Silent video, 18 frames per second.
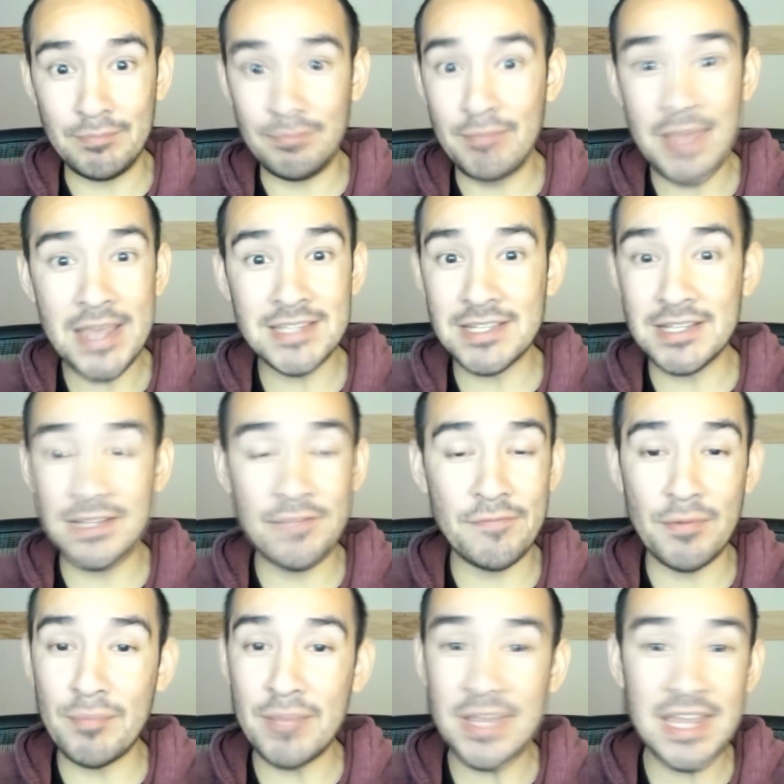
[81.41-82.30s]
basically
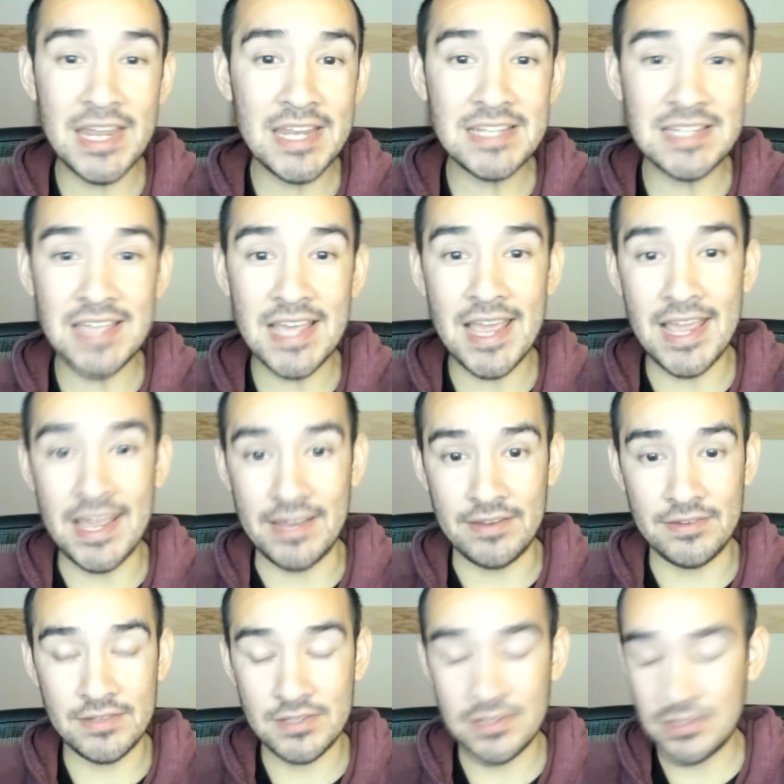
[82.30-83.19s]
from beginning to end.
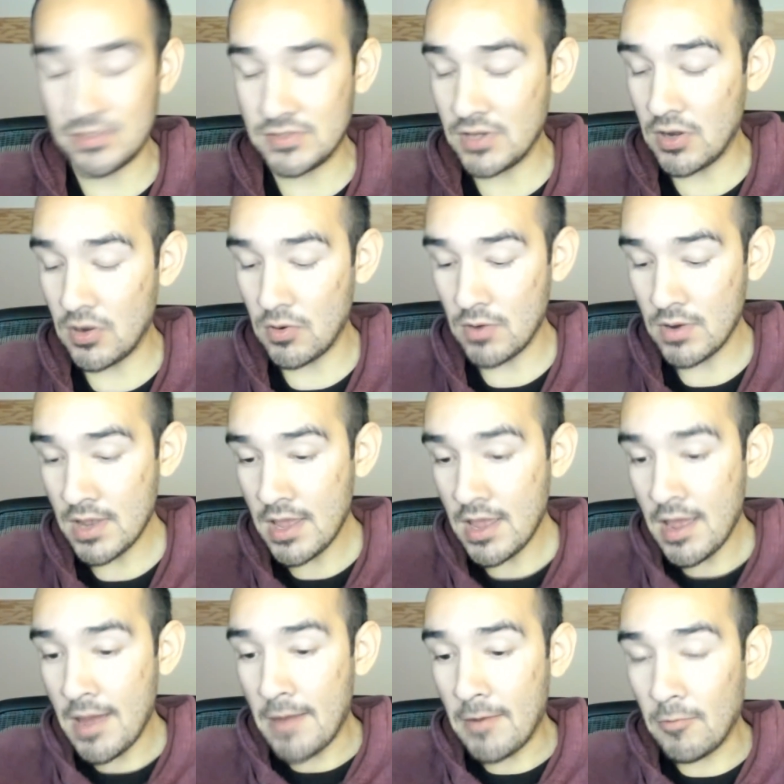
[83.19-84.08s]
So
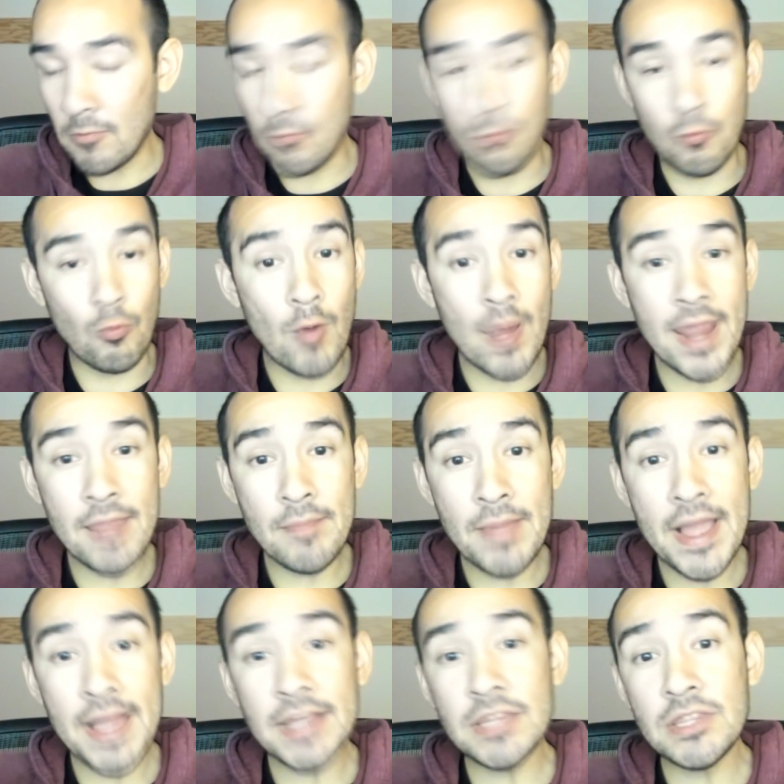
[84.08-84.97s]
way
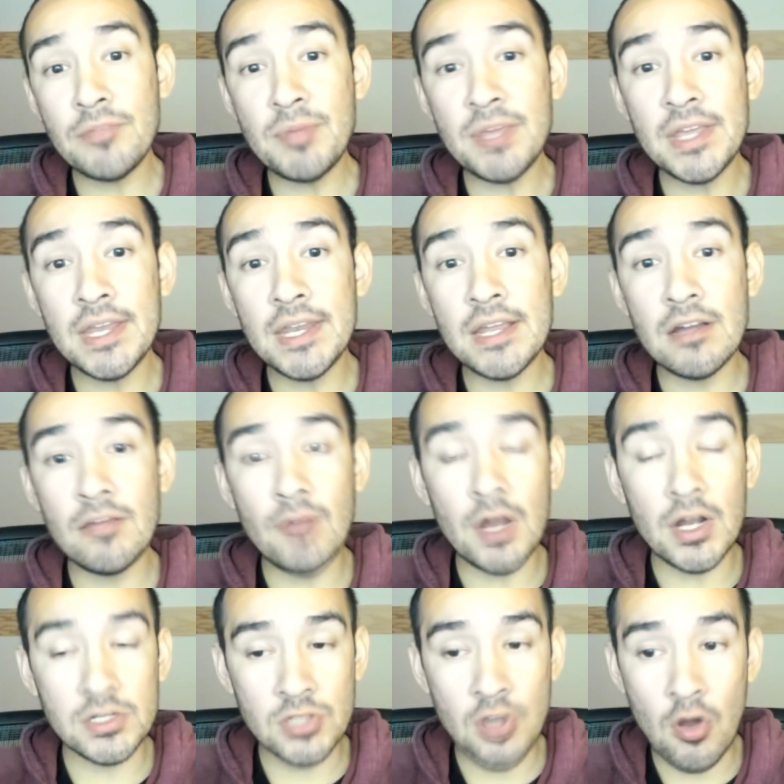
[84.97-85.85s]
back in the beginning of
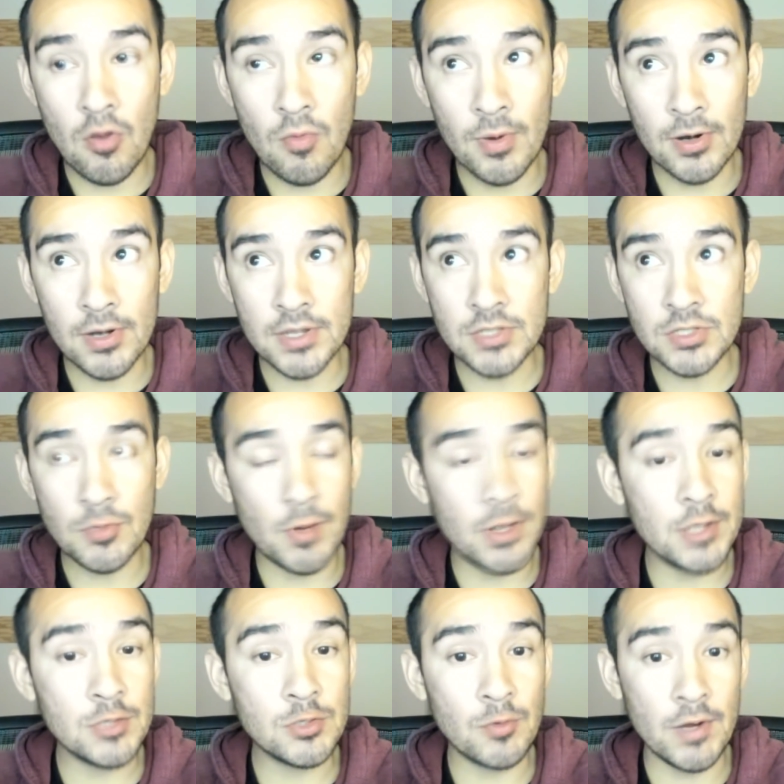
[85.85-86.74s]
October in
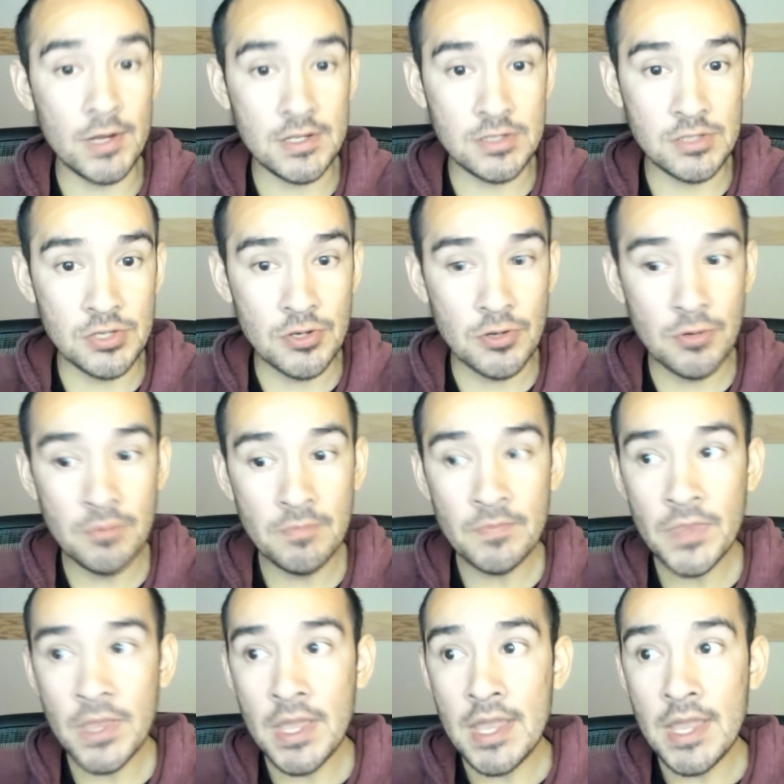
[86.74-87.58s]
2022,